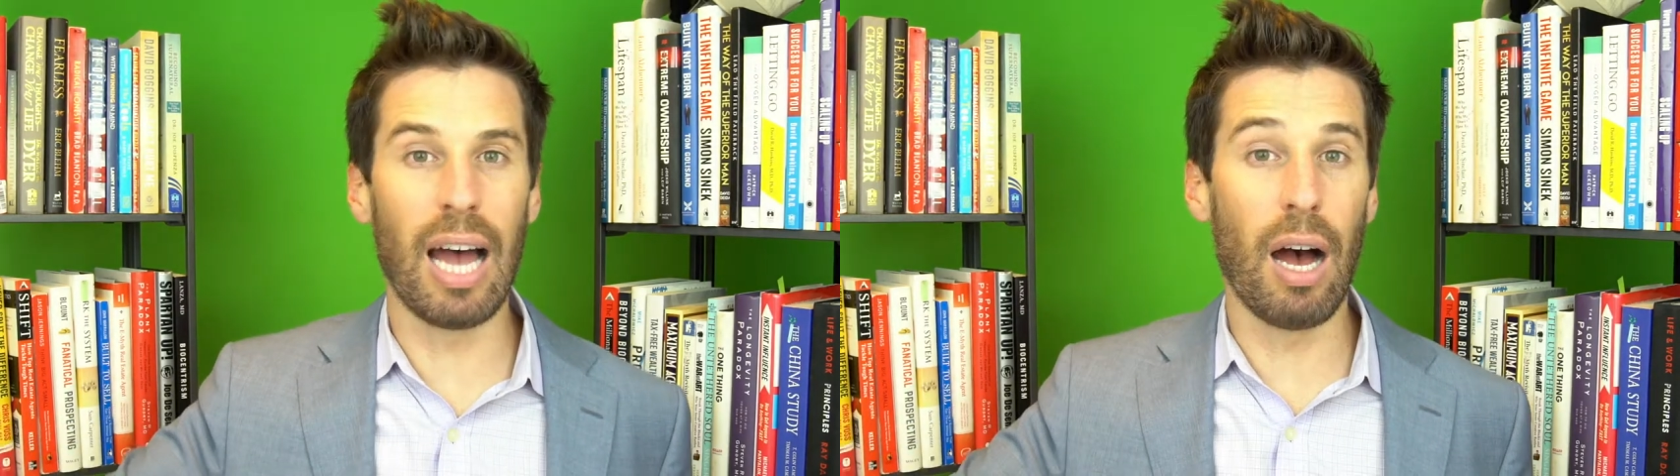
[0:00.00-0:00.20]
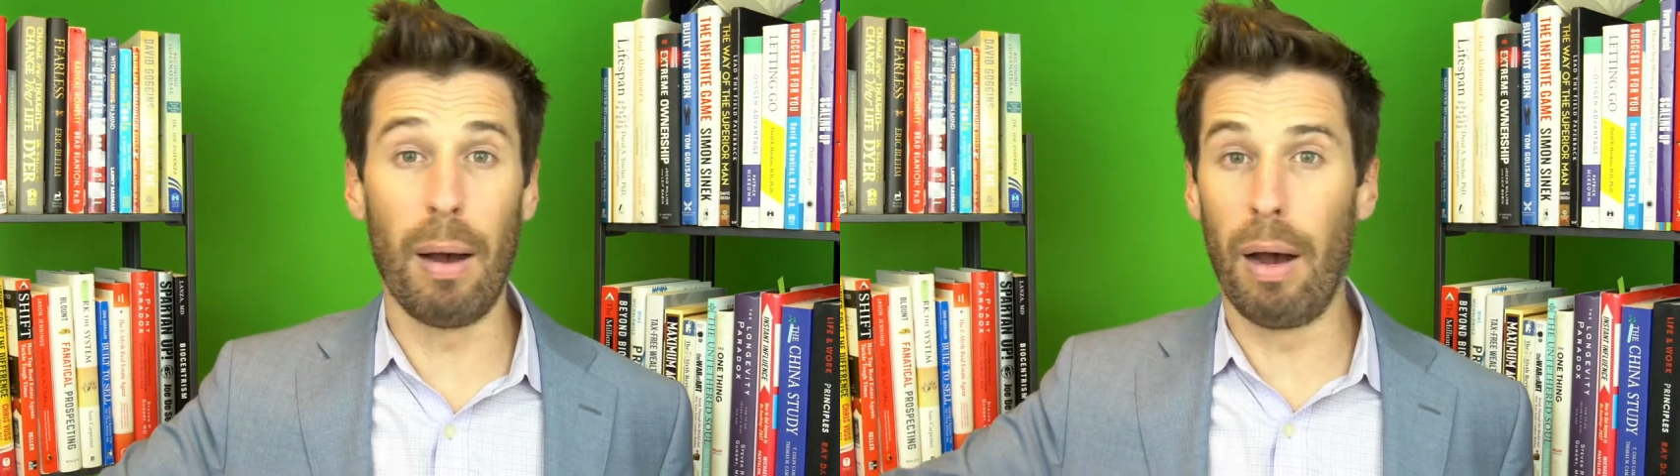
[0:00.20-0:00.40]

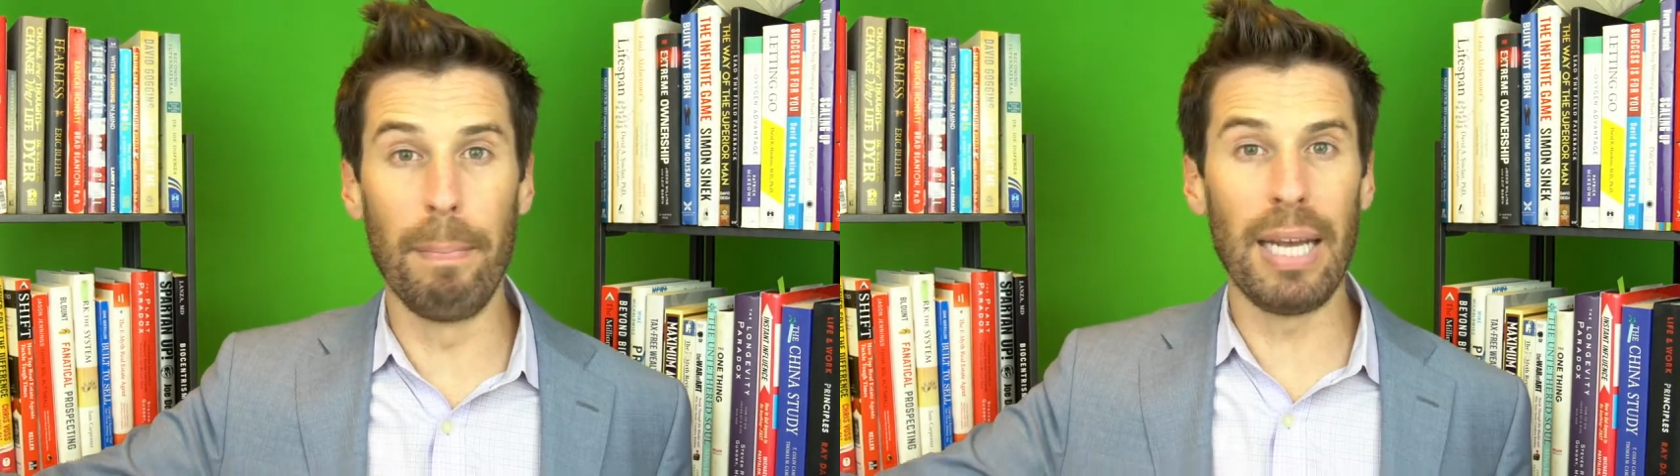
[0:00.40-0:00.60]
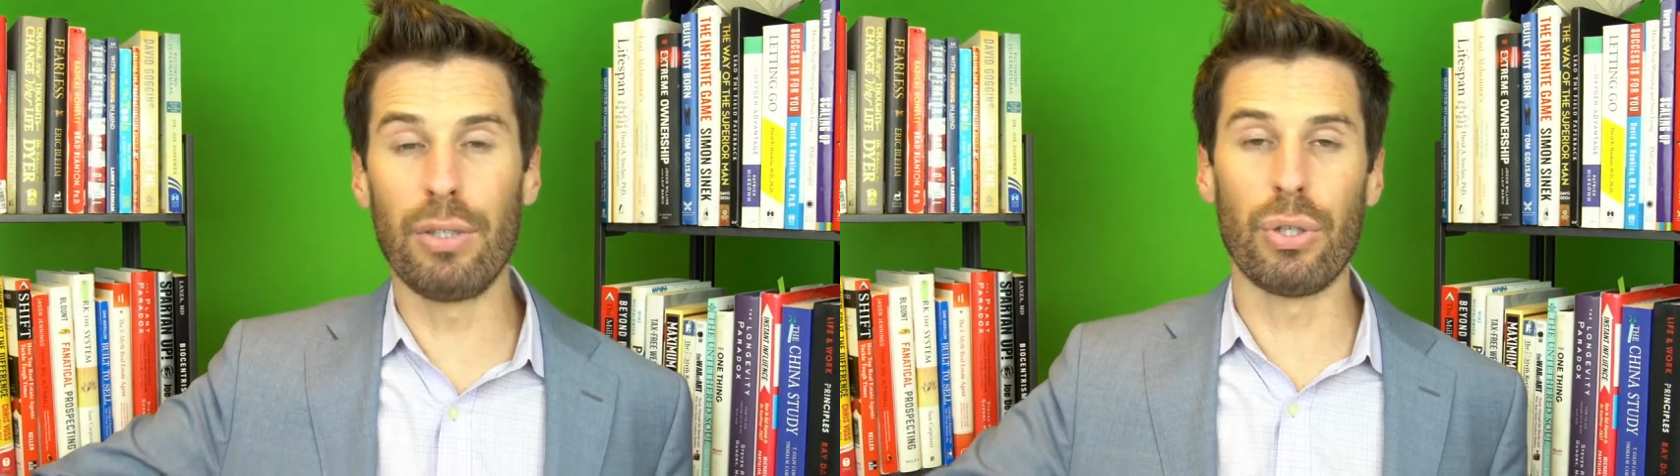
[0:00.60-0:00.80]
a
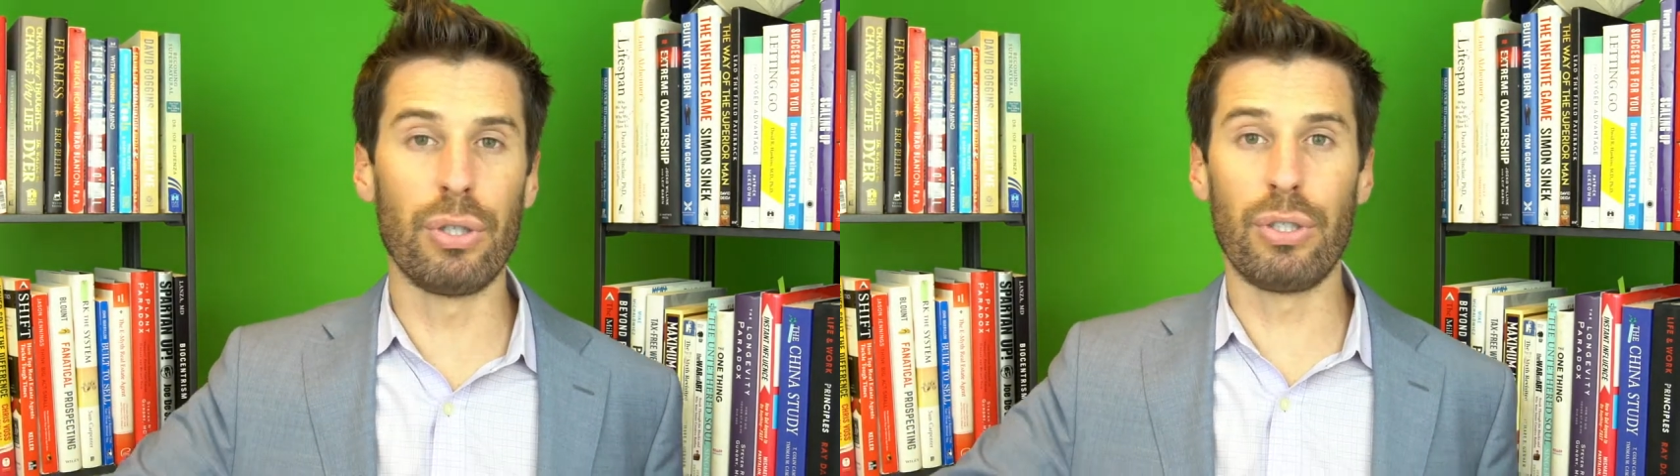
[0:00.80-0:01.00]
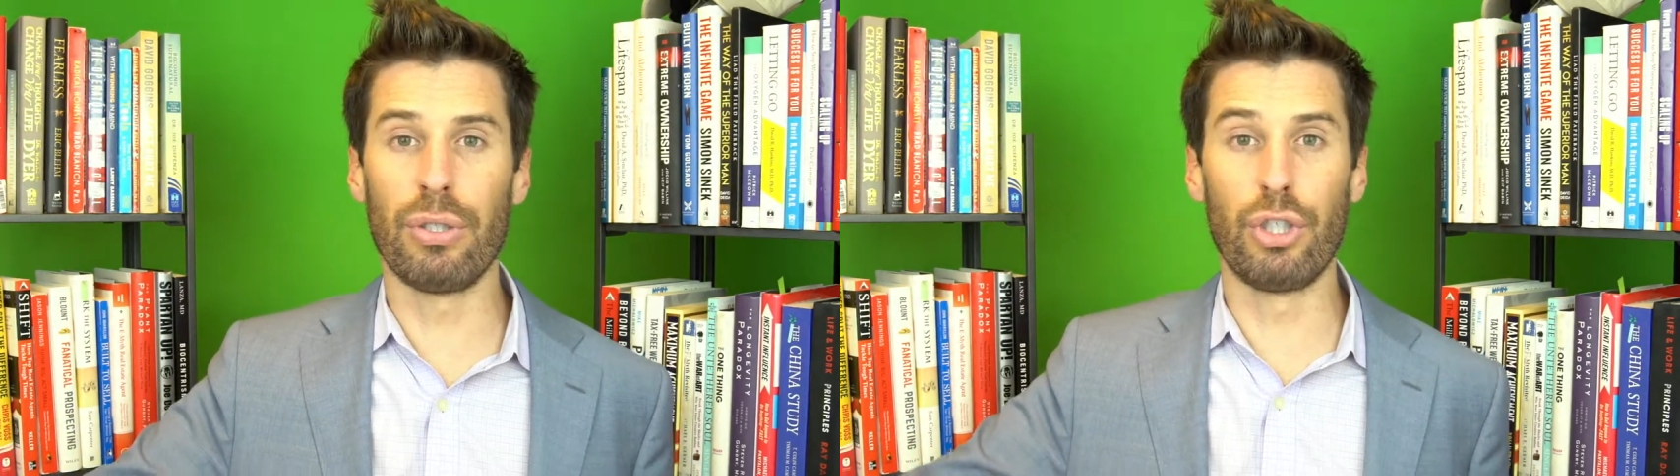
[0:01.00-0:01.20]
major
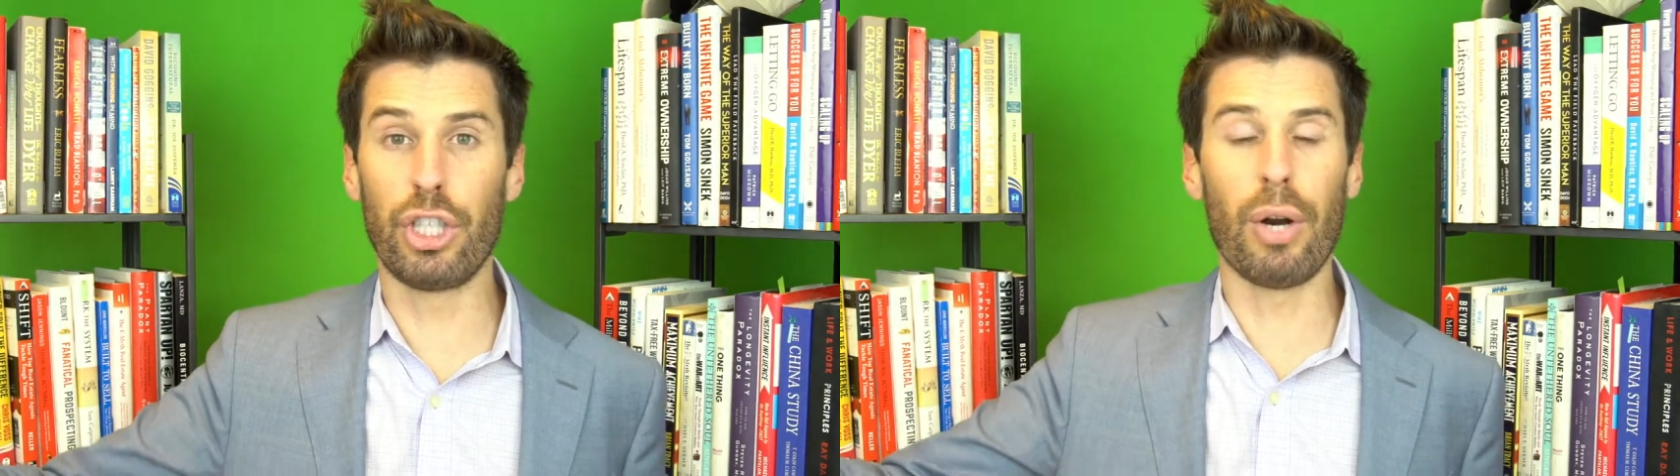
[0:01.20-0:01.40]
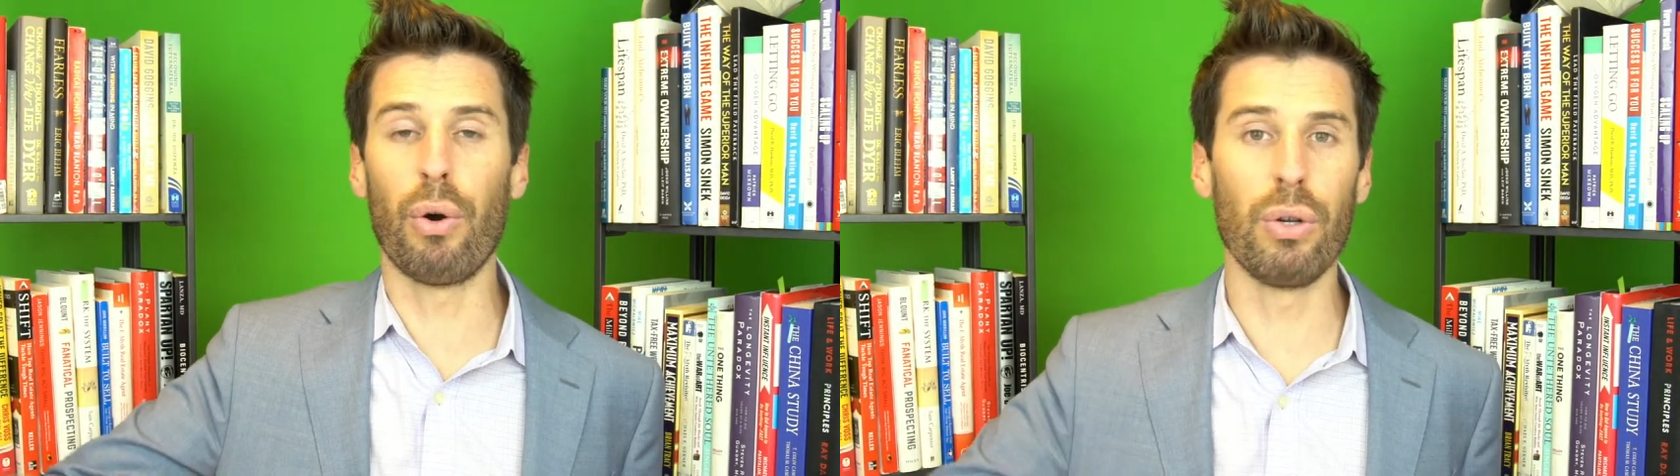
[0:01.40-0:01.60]

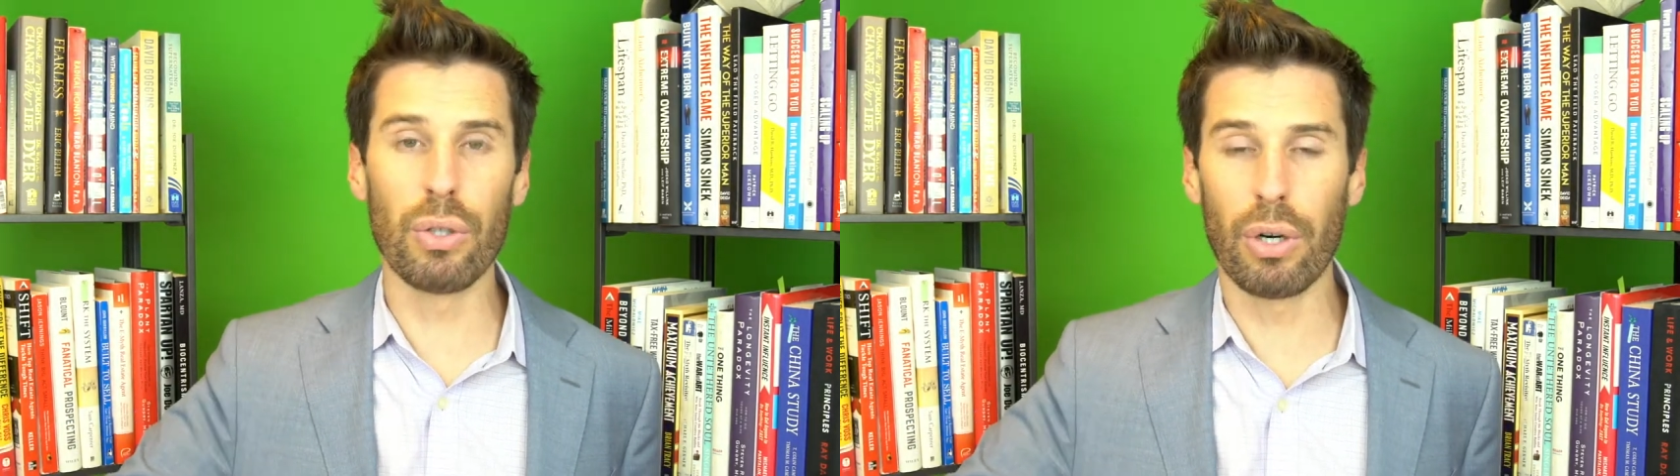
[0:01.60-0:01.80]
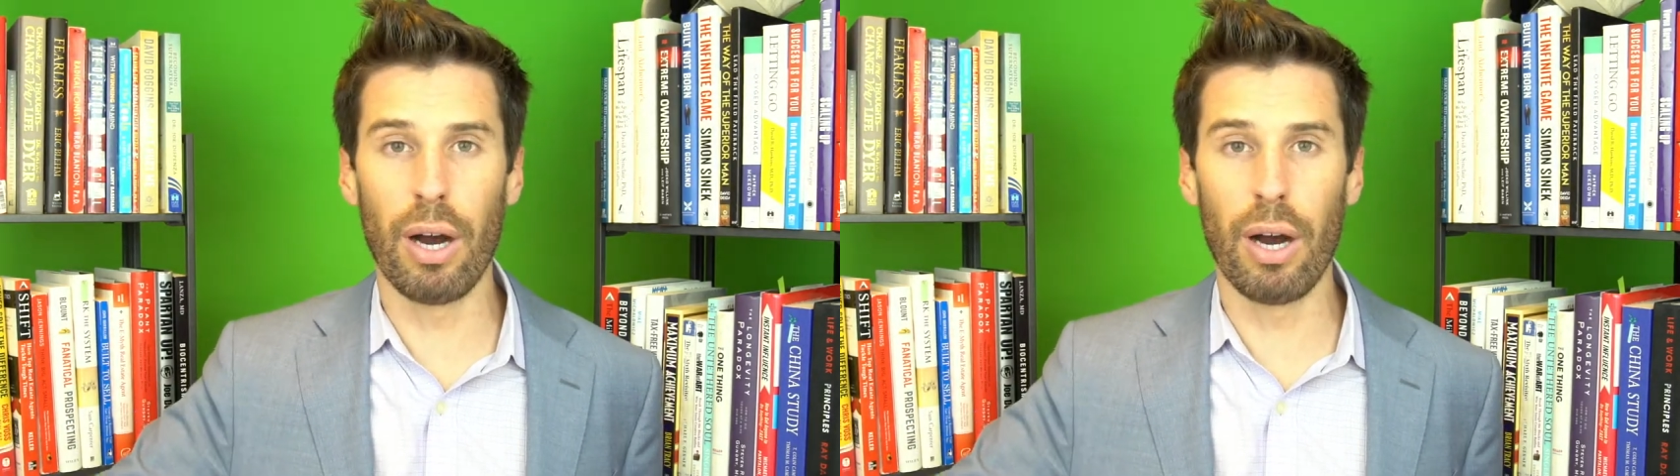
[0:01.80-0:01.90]
shareholder